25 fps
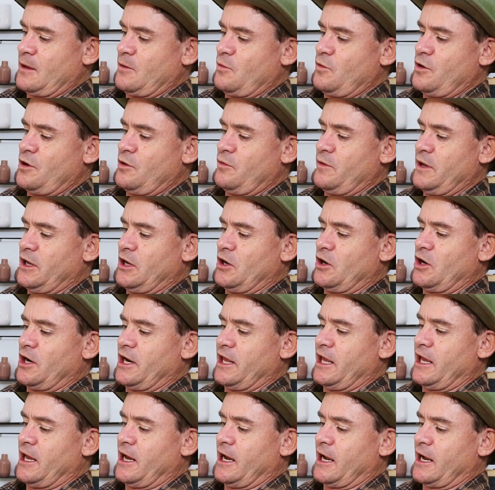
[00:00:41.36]
What do we got
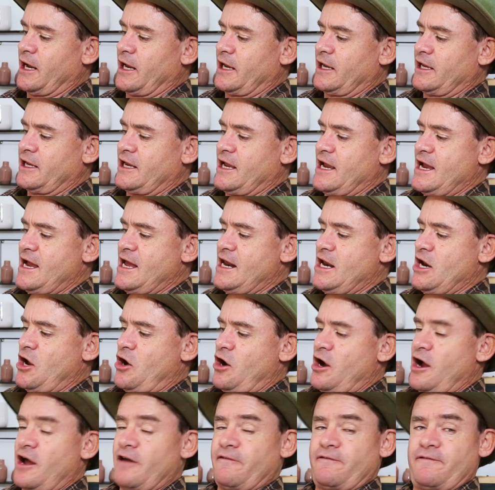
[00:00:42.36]
here? Can
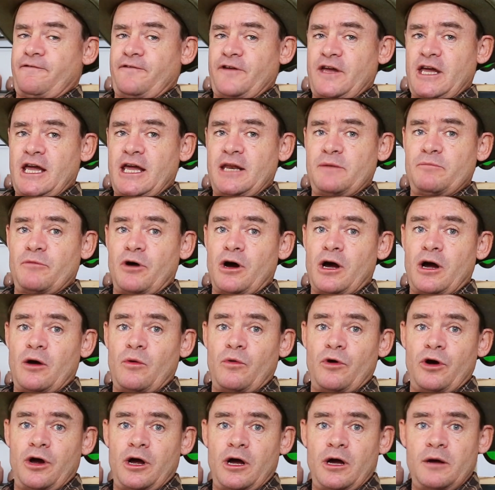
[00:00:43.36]
I feed my
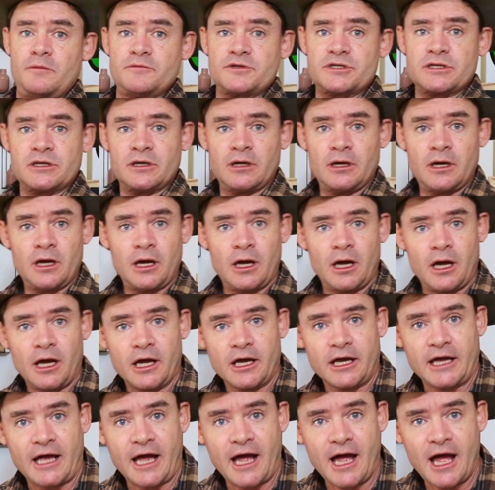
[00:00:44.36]
worms
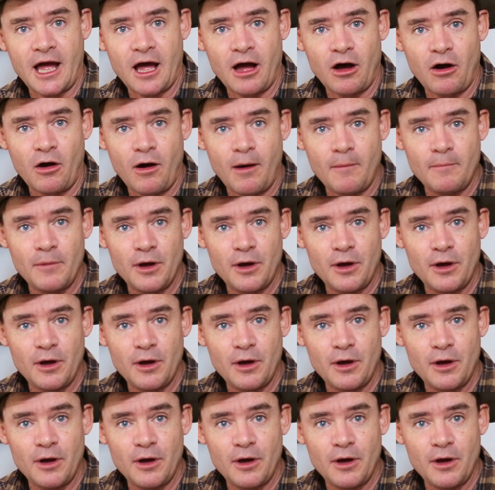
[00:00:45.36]
cow